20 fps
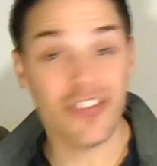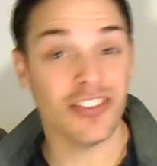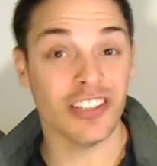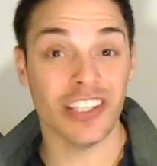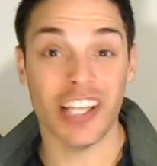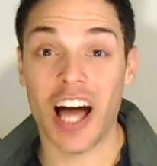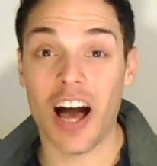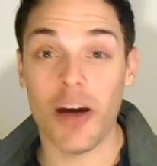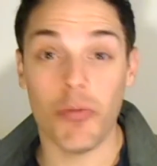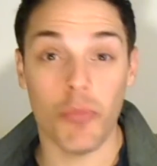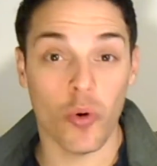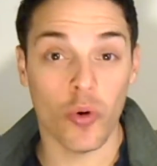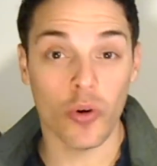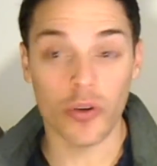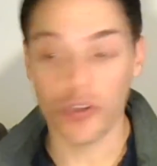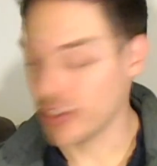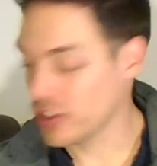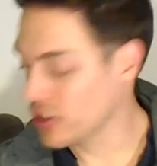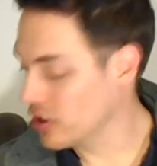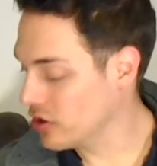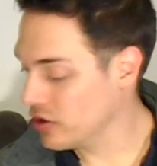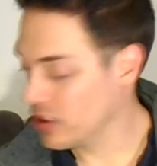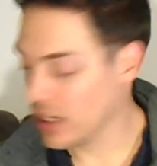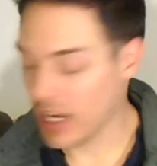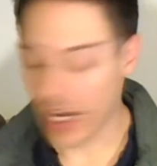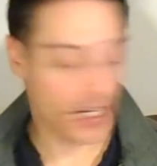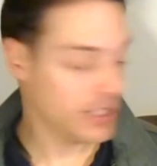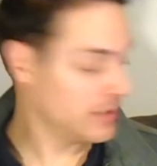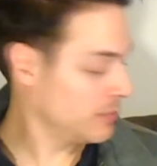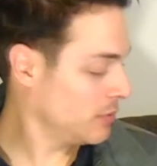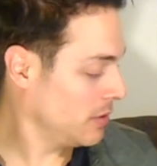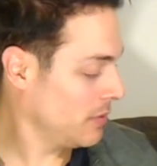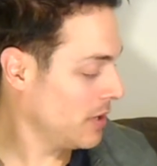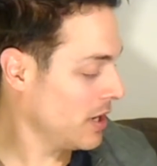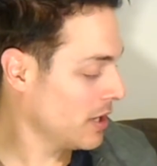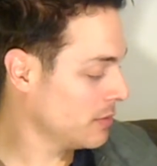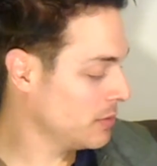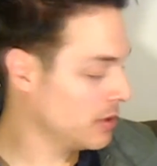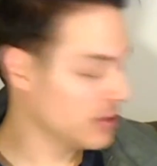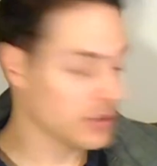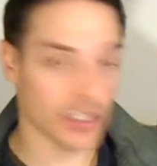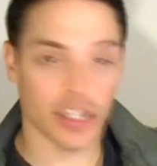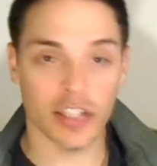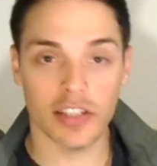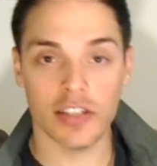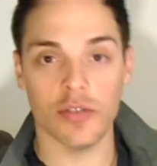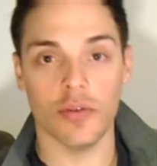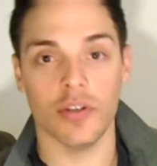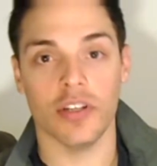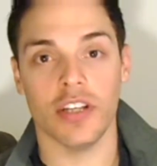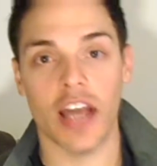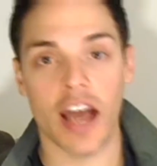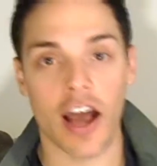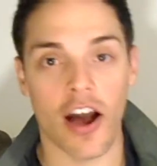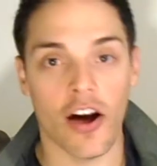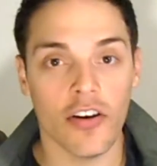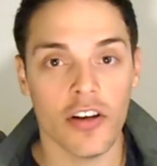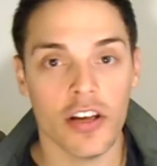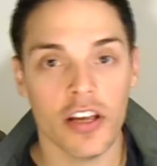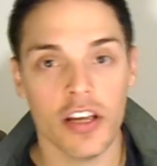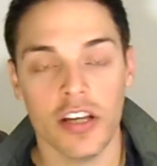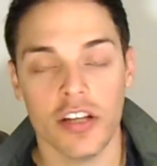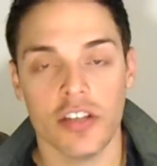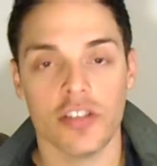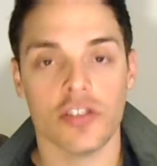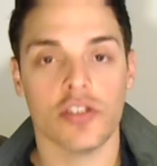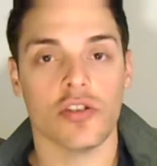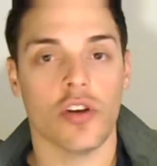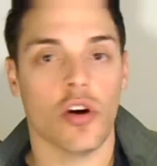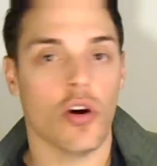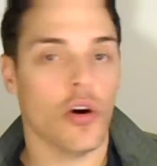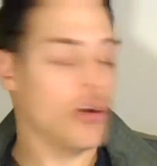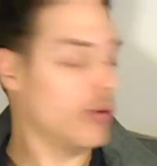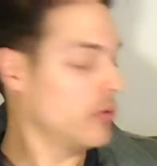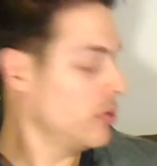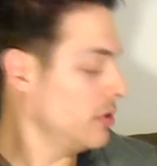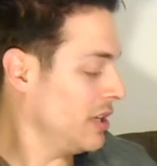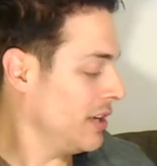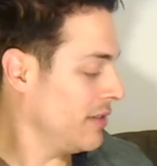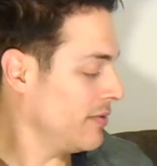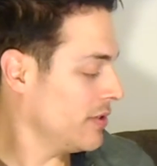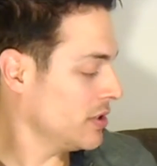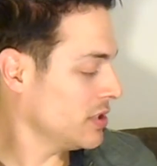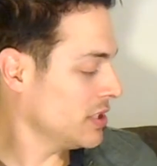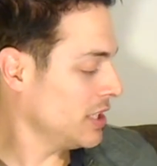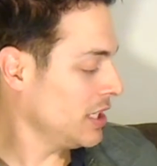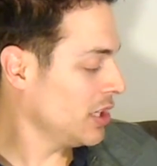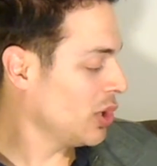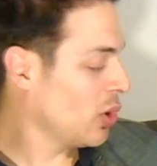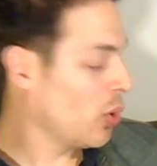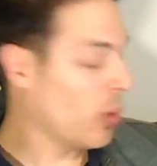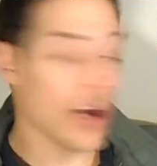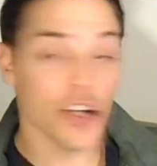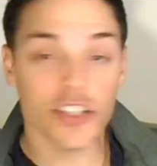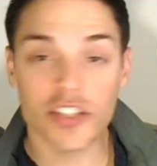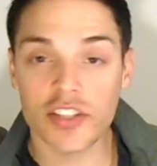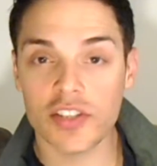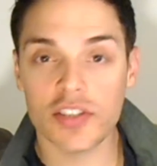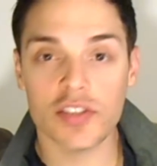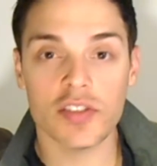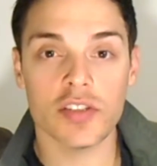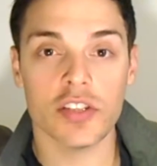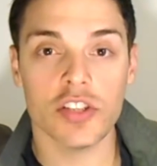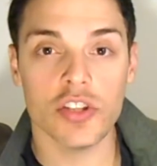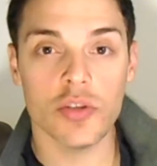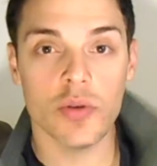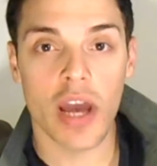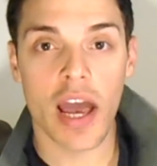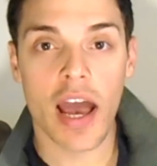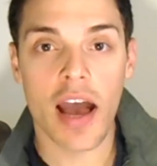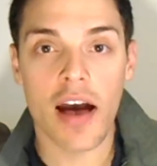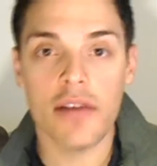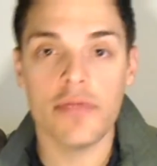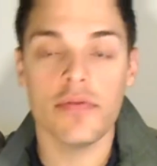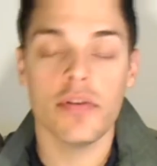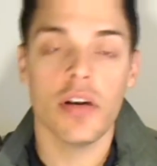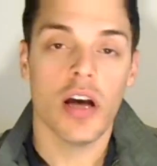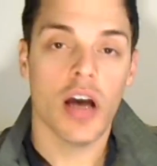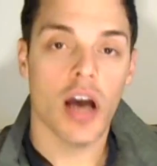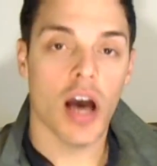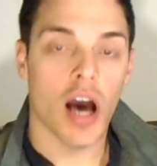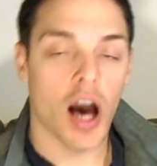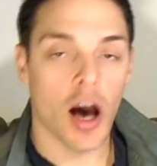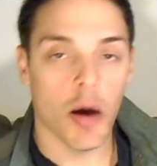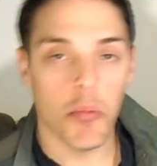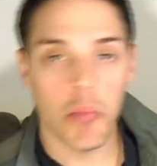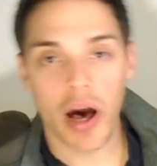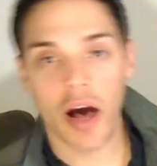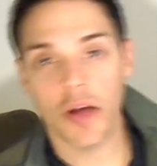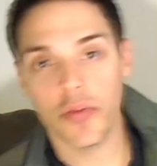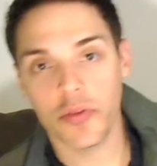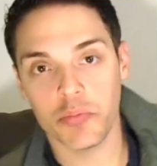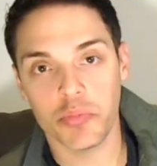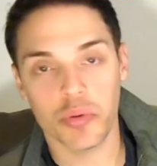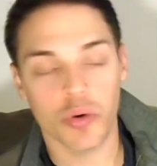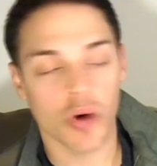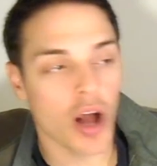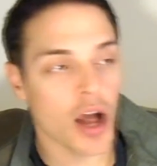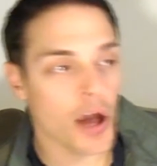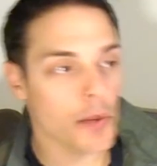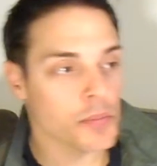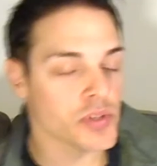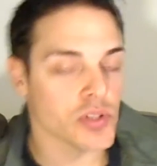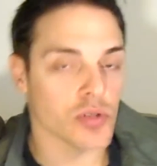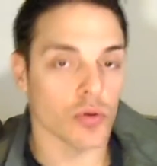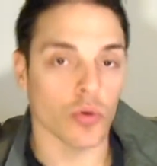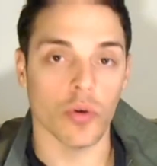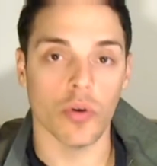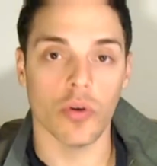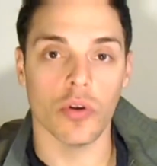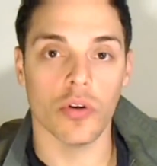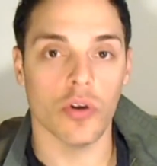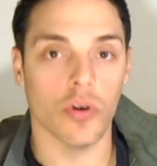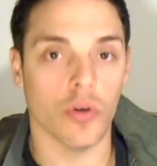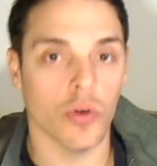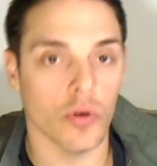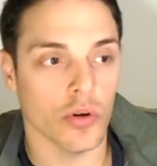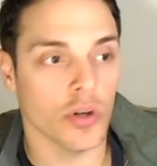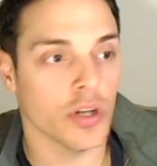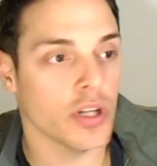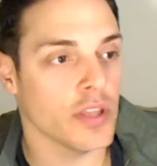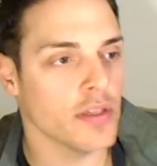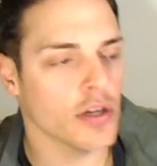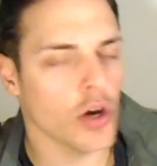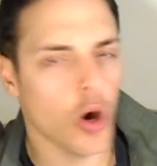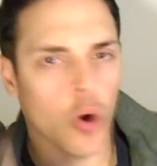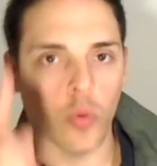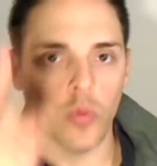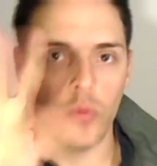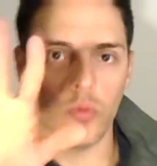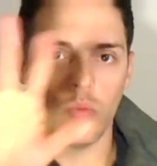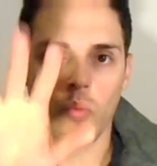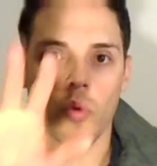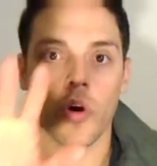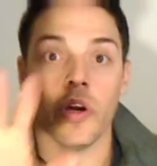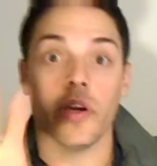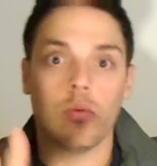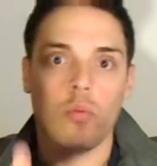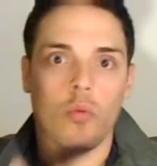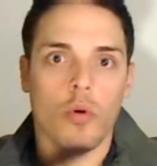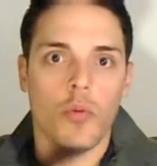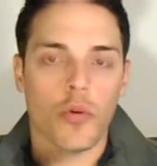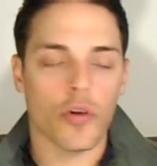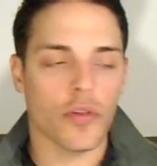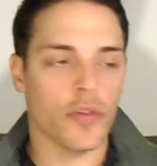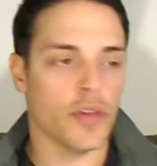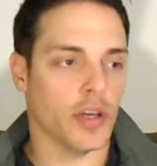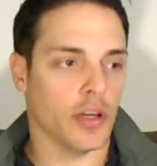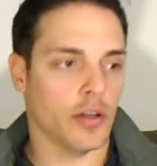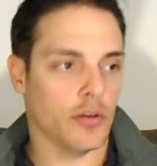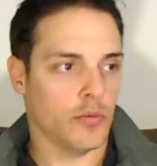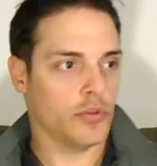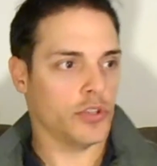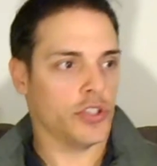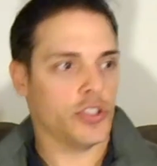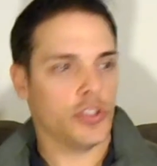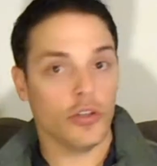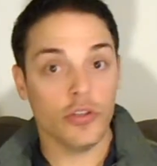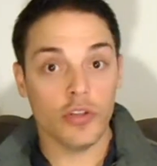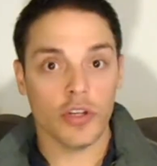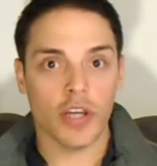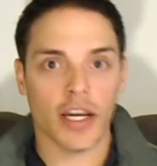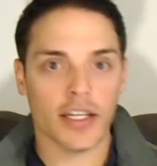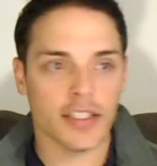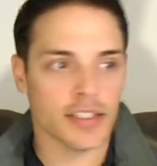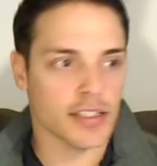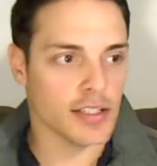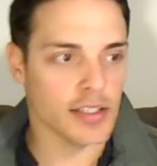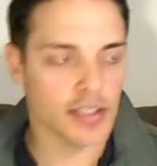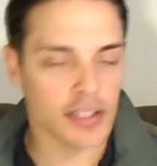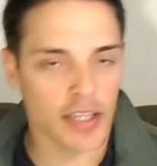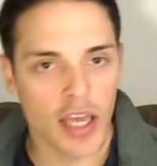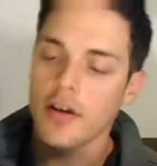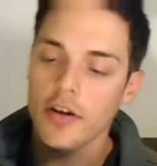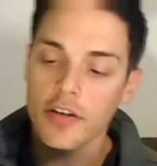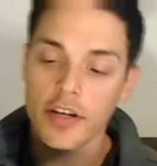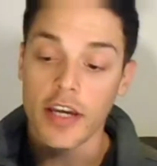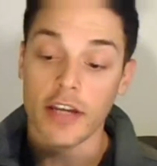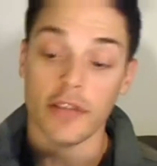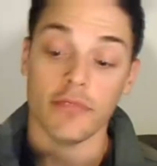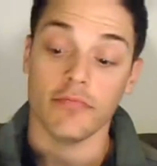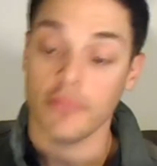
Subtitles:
a lot more to show you guys, but I'm not going to be able to get to it now. So if there's any questions that you have about the props or anything. Oh, wait, one more thing. I want to show you guys this. Okay,